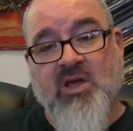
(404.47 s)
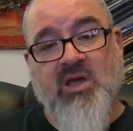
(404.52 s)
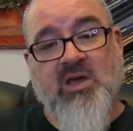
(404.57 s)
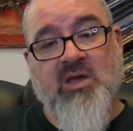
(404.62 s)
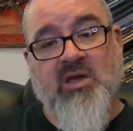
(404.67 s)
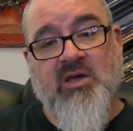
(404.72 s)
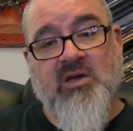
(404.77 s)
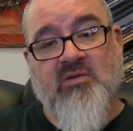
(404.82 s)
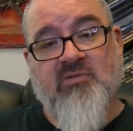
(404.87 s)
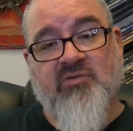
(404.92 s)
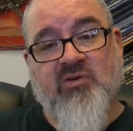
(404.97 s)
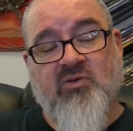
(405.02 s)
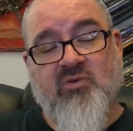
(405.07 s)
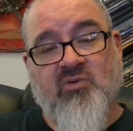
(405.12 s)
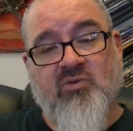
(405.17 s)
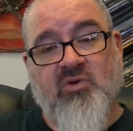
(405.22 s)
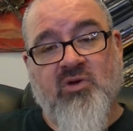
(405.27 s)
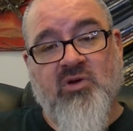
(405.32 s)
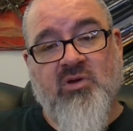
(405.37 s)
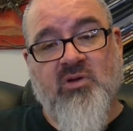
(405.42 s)
And if
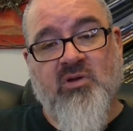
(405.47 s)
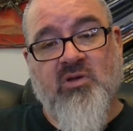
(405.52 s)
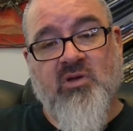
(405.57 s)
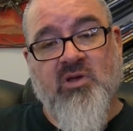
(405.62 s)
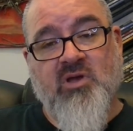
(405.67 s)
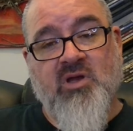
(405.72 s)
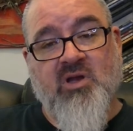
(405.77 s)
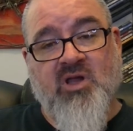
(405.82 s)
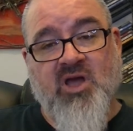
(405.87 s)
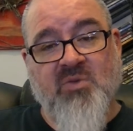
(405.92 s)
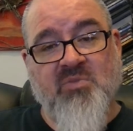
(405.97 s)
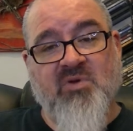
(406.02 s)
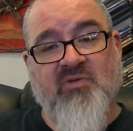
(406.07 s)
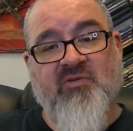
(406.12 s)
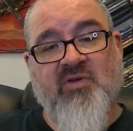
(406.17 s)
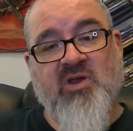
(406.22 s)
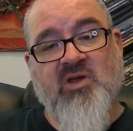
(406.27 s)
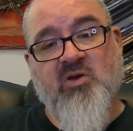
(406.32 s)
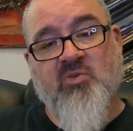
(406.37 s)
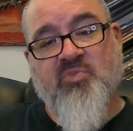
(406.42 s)
you like my
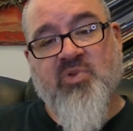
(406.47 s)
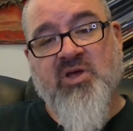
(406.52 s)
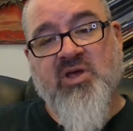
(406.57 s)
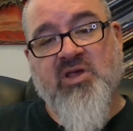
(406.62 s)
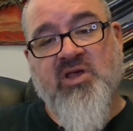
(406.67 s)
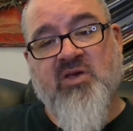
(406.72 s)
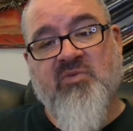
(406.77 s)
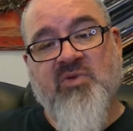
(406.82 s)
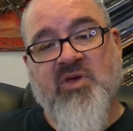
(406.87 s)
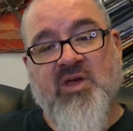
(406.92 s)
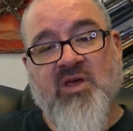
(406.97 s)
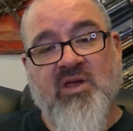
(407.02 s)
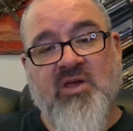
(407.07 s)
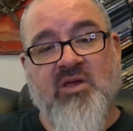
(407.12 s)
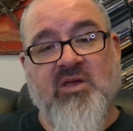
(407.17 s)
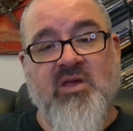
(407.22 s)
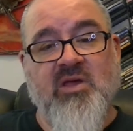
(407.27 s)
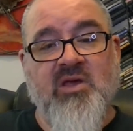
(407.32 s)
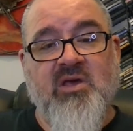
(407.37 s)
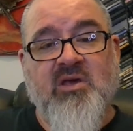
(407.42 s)
video, please give me a
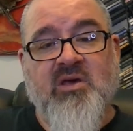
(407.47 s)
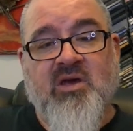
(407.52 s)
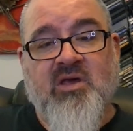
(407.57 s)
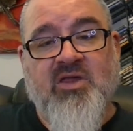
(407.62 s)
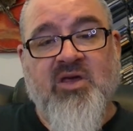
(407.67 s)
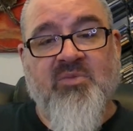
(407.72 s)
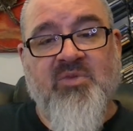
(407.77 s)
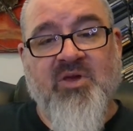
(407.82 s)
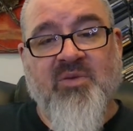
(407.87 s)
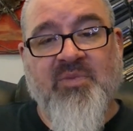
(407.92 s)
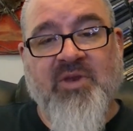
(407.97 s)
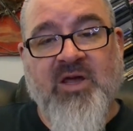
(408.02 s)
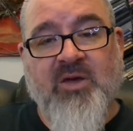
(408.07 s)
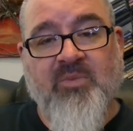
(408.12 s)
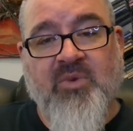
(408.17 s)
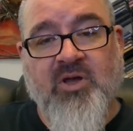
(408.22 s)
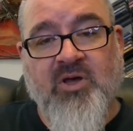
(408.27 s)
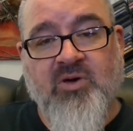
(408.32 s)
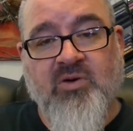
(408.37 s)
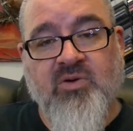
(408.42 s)
thumbs up down
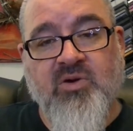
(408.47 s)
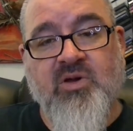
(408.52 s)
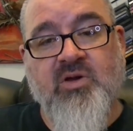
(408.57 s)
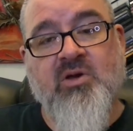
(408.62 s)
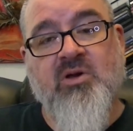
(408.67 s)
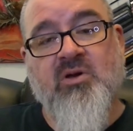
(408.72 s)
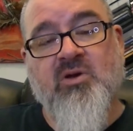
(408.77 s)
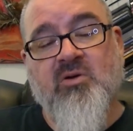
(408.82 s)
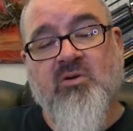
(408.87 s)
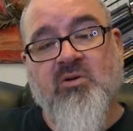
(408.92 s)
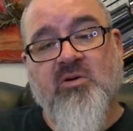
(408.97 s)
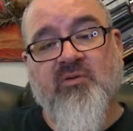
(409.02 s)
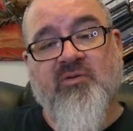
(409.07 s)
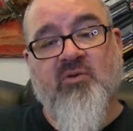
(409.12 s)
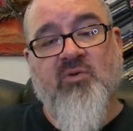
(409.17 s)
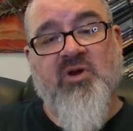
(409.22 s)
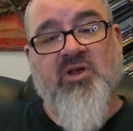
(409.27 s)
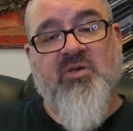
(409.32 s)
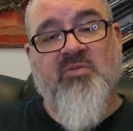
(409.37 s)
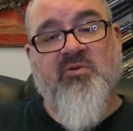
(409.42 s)
below. Or if you
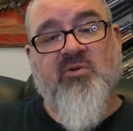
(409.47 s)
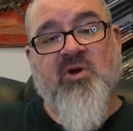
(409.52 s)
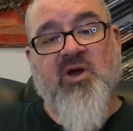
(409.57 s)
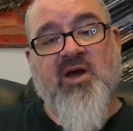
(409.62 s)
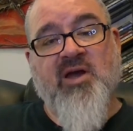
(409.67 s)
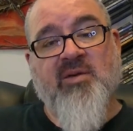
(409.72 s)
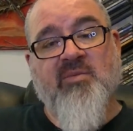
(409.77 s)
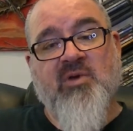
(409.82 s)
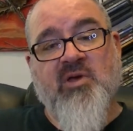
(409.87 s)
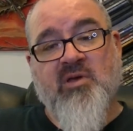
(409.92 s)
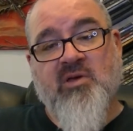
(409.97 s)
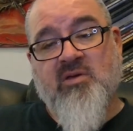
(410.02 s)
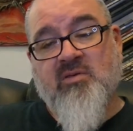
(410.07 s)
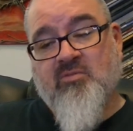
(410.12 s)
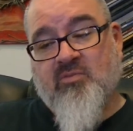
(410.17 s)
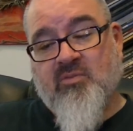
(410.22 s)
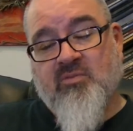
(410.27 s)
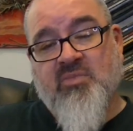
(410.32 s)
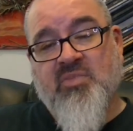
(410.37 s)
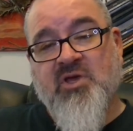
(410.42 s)
want to subscribe,
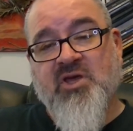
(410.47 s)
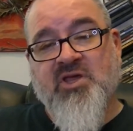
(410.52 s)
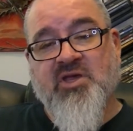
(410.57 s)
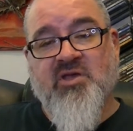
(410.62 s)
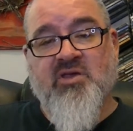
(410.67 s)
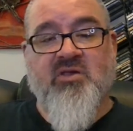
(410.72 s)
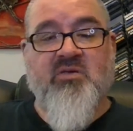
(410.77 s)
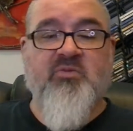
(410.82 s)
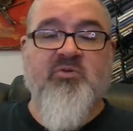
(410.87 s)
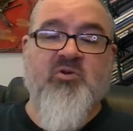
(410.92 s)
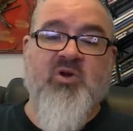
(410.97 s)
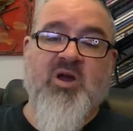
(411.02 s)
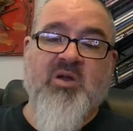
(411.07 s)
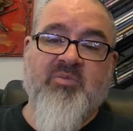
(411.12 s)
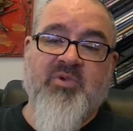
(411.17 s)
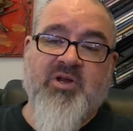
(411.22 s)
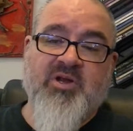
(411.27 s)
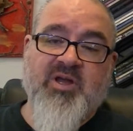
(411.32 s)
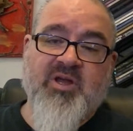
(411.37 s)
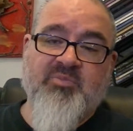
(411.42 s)
please hit the subscribe
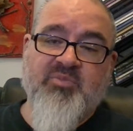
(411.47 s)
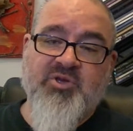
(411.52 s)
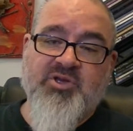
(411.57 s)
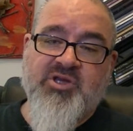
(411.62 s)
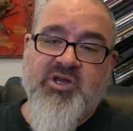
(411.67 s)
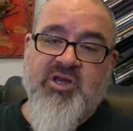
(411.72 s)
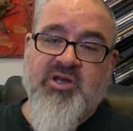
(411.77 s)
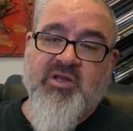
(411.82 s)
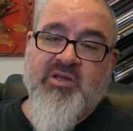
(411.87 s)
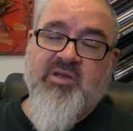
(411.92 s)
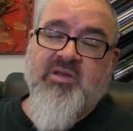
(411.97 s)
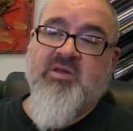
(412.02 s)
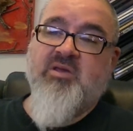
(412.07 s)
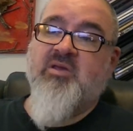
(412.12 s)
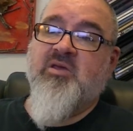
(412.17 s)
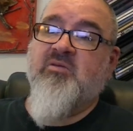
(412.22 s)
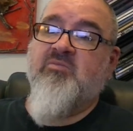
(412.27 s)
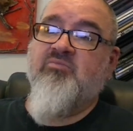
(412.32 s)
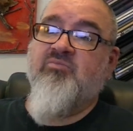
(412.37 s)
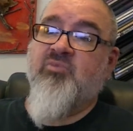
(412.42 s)
button. I appreciate it.
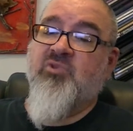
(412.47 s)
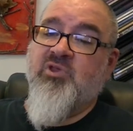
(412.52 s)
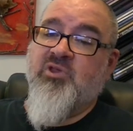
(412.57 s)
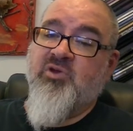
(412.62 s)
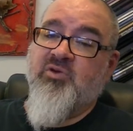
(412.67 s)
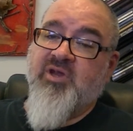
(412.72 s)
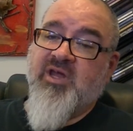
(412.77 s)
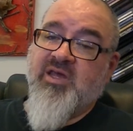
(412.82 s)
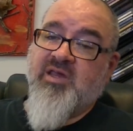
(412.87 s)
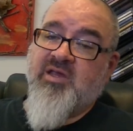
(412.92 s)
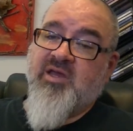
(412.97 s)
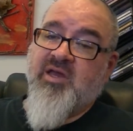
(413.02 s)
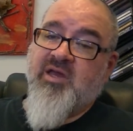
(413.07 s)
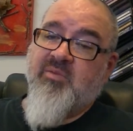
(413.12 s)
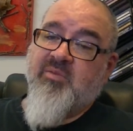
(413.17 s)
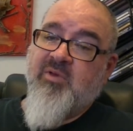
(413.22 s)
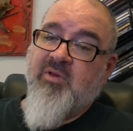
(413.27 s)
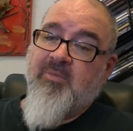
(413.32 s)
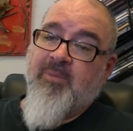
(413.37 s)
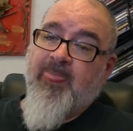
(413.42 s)
Till next
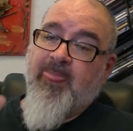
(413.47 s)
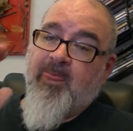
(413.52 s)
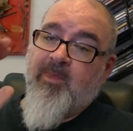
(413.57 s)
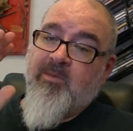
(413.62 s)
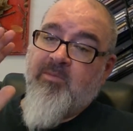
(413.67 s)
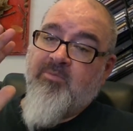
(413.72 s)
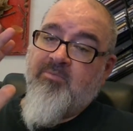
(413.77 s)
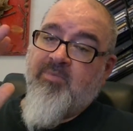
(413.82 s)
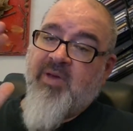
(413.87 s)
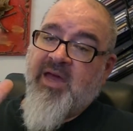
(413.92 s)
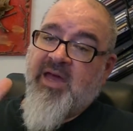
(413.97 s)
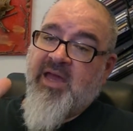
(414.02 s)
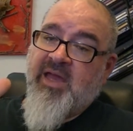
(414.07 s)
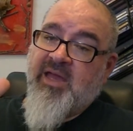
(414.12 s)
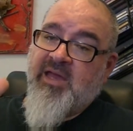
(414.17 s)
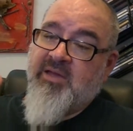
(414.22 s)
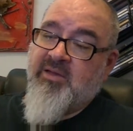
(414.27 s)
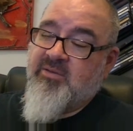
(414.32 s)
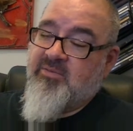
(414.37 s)
time, bye.